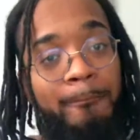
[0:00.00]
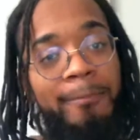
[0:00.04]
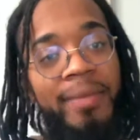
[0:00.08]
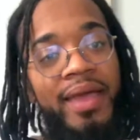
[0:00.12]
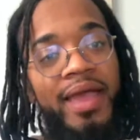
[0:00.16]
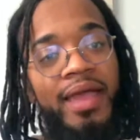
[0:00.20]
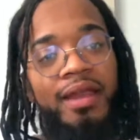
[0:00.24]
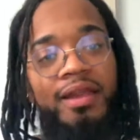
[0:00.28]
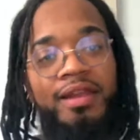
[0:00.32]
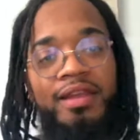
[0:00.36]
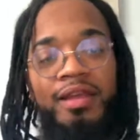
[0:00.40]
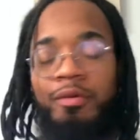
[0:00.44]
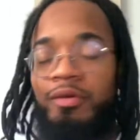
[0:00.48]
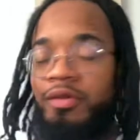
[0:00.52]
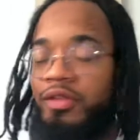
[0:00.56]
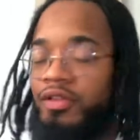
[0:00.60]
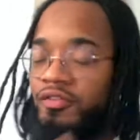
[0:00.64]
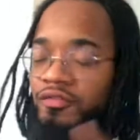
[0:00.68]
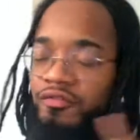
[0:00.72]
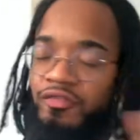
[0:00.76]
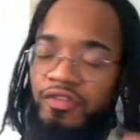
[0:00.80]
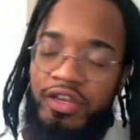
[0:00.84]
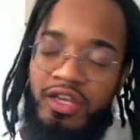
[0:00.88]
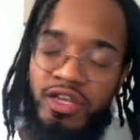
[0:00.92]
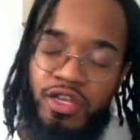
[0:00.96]
Back here to give
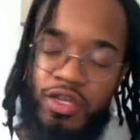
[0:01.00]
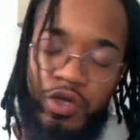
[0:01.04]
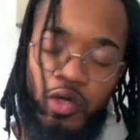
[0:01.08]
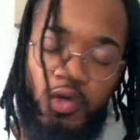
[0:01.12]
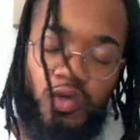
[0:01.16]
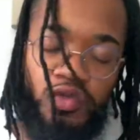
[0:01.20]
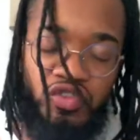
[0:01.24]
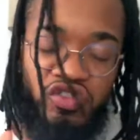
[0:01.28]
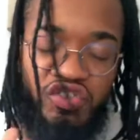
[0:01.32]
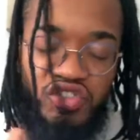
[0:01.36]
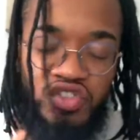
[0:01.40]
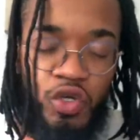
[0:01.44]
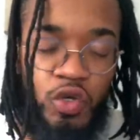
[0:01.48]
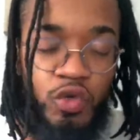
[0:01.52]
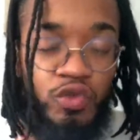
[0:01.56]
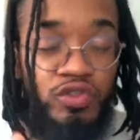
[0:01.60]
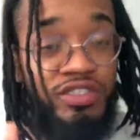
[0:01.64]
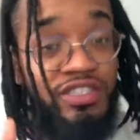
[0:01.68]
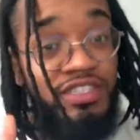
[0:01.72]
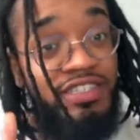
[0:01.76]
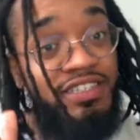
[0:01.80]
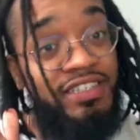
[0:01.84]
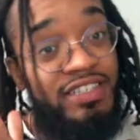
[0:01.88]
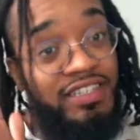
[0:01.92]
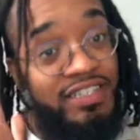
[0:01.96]
another video. So
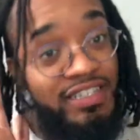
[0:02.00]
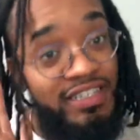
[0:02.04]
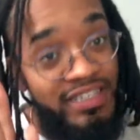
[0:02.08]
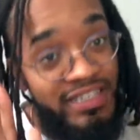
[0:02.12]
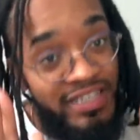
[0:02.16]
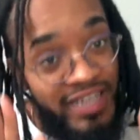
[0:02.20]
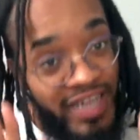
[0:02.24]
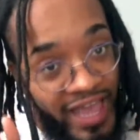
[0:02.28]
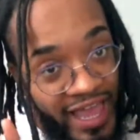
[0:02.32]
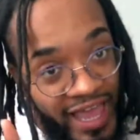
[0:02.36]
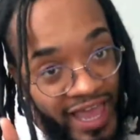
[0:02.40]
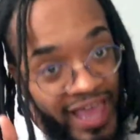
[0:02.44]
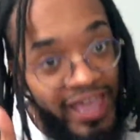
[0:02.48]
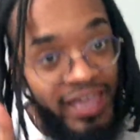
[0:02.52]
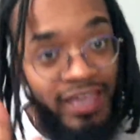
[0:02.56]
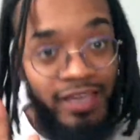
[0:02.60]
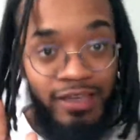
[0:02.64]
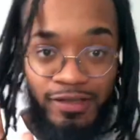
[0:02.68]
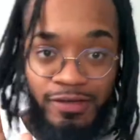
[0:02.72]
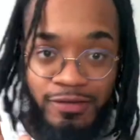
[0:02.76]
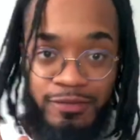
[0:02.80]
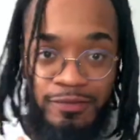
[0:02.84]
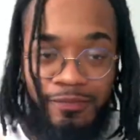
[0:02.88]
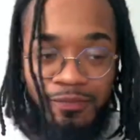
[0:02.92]
today